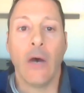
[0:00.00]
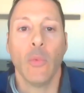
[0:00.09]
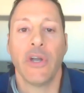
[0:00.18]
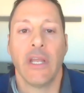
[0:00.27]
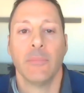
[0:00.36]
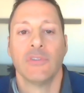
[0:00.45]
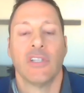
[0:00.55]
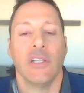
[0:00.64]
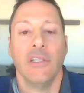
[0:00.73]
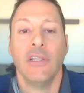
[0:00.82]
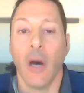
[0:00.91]
we're able to
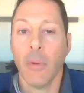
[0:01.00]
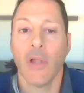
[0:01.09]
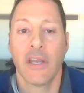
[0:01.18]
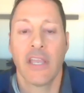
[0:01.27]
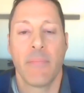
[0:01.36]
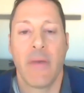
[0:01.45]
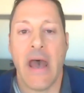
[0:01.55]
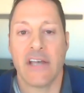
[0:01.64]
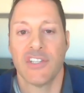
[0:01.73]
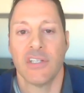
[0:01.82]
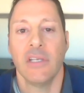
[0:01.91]
double our
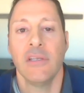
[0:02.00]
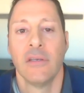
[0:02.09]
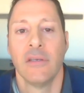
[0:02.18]
capacity